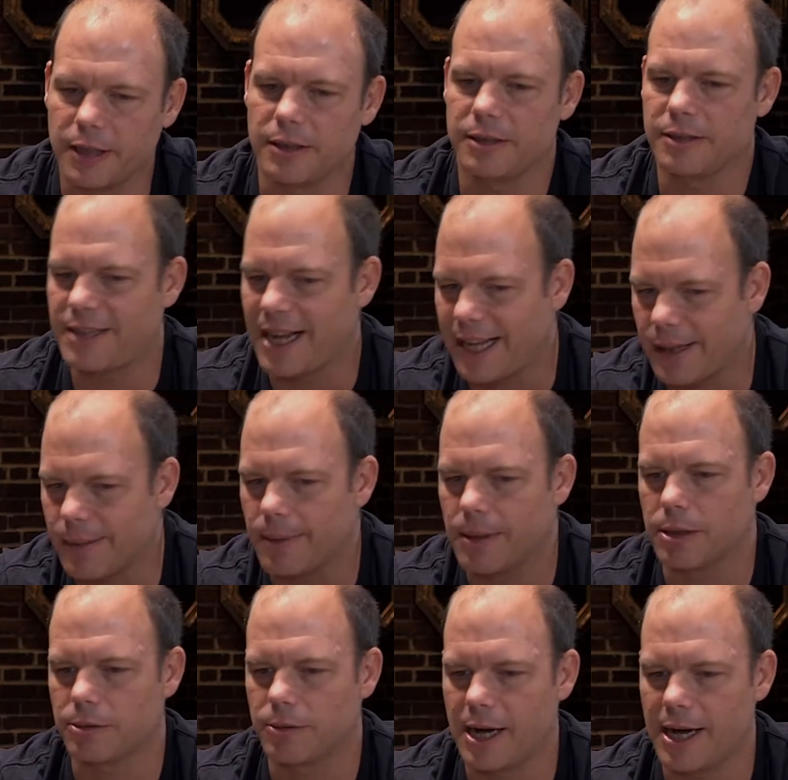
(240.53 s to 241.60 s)
and taking them
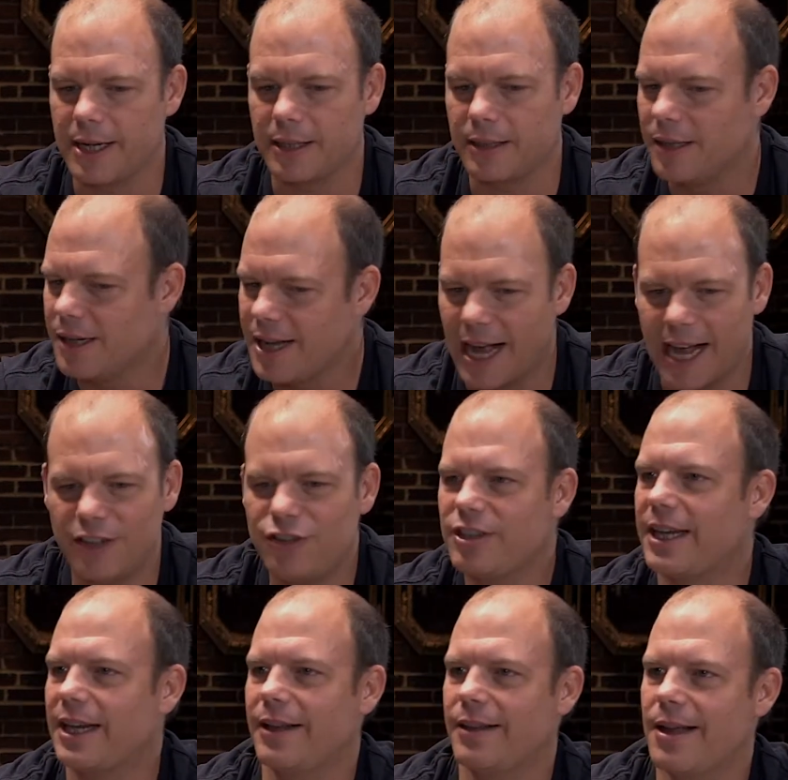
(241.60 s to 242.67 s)
on a ride and
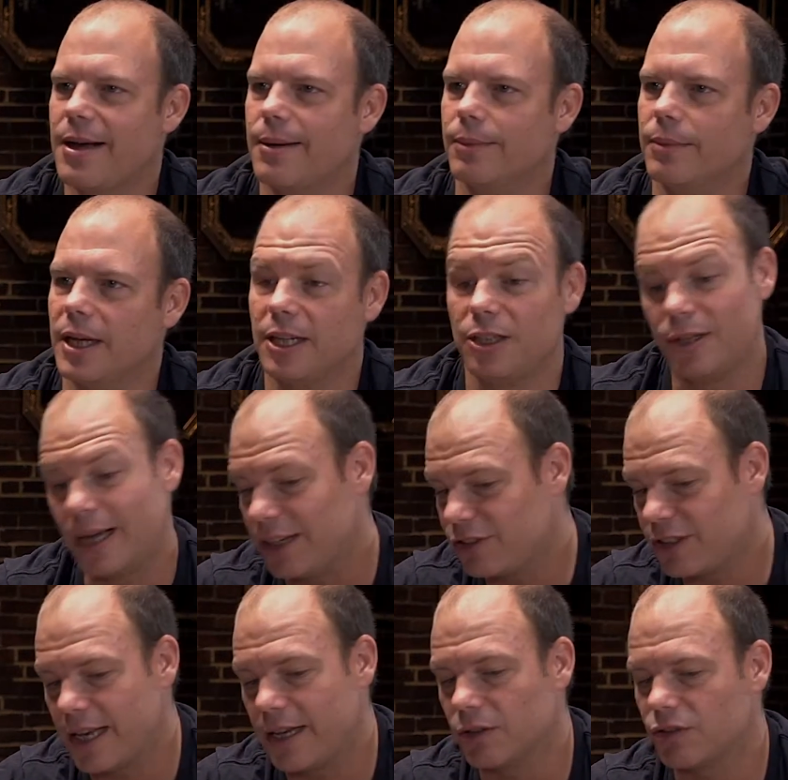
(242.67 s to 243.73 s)
educating them, and you
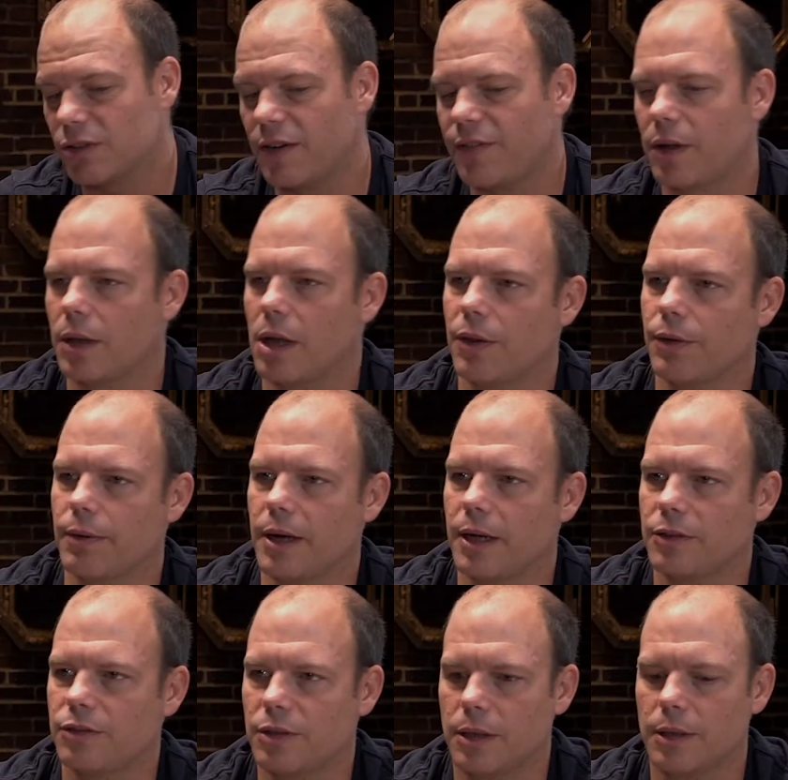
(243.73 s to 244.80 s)
educate yourself along the
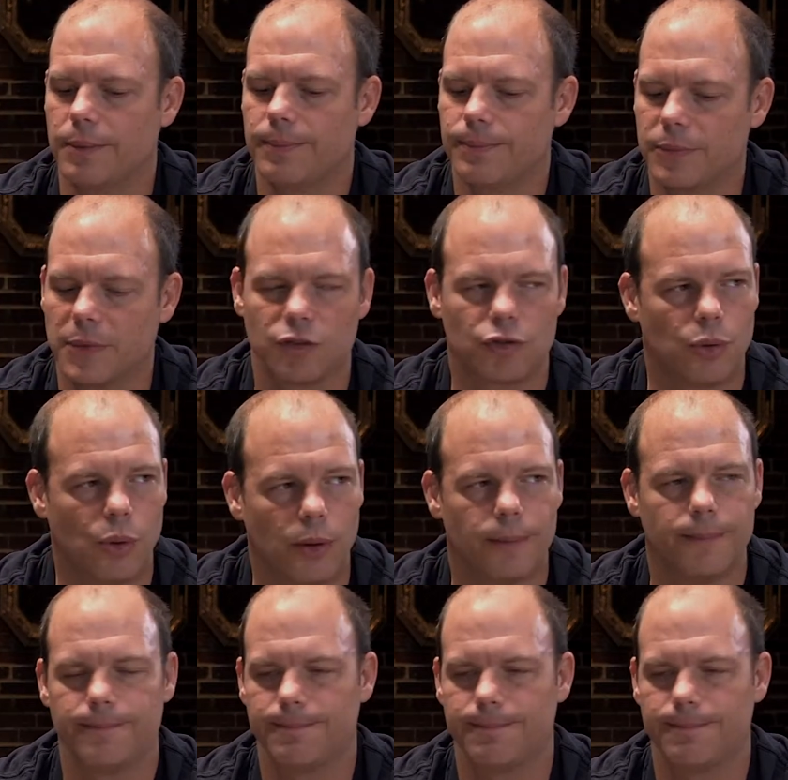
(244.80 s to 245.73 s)
ride. So it's cool.